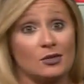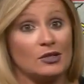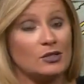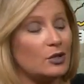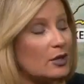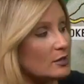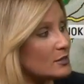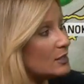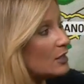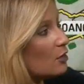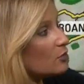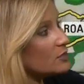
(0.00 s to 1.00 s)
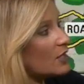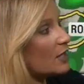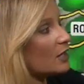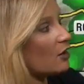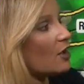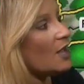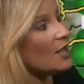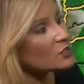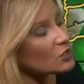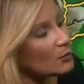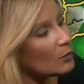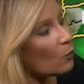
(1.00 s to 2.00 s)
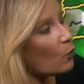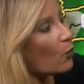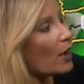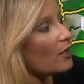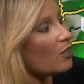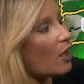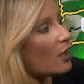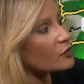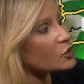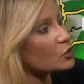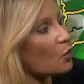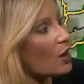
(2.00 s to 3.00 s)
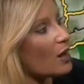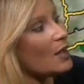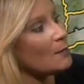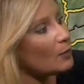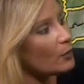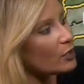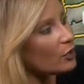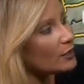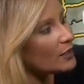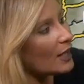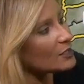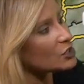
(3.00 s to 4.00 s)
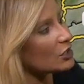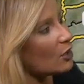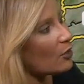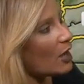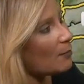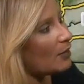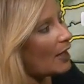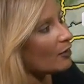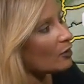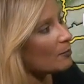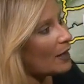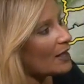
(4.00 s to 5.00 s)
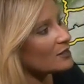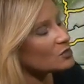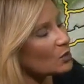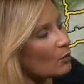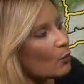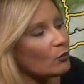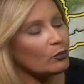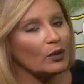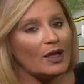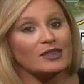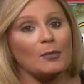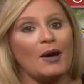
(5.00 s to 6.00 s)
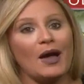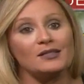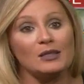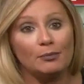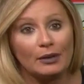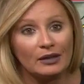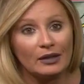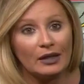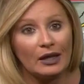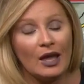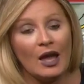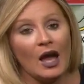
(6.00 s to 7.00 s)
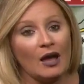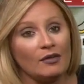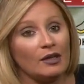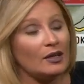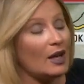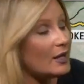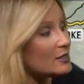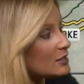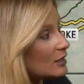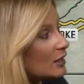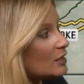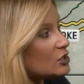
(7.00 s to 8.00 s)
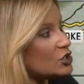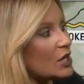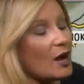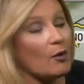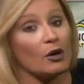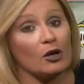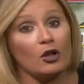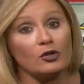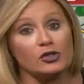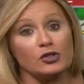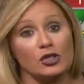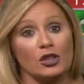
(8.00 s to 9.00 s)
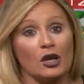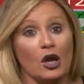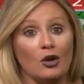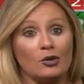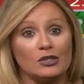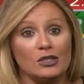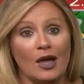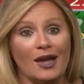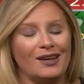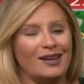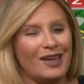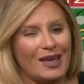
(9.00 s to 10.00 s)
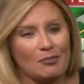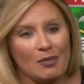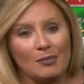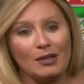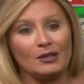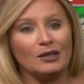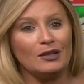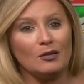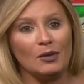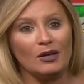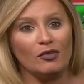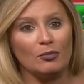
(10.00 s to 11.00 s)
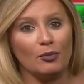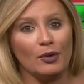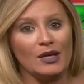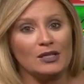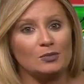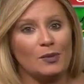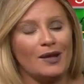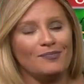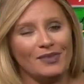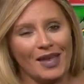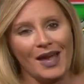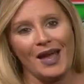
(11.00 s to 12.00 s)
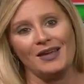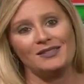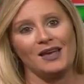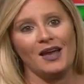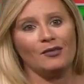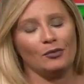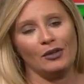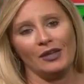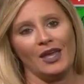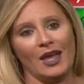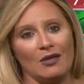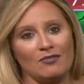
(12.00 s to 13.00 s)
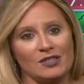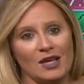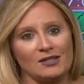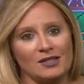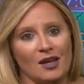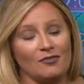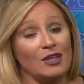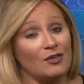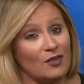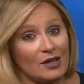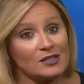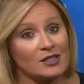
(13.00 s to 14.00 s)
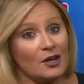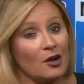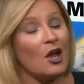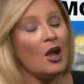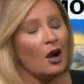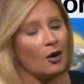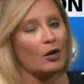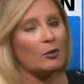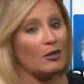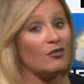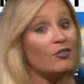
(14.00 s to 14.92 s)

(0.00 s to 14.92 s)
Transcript: screen so you can see Jose here. It's going to be well offshore, but we could catch, you know, a couple outer bands. So I won't rule out the possibility of an isolated shower closer to the coastline. And again, maybe a little bit of a breeze, but as I really can't emphasize enough, the effects here are going to be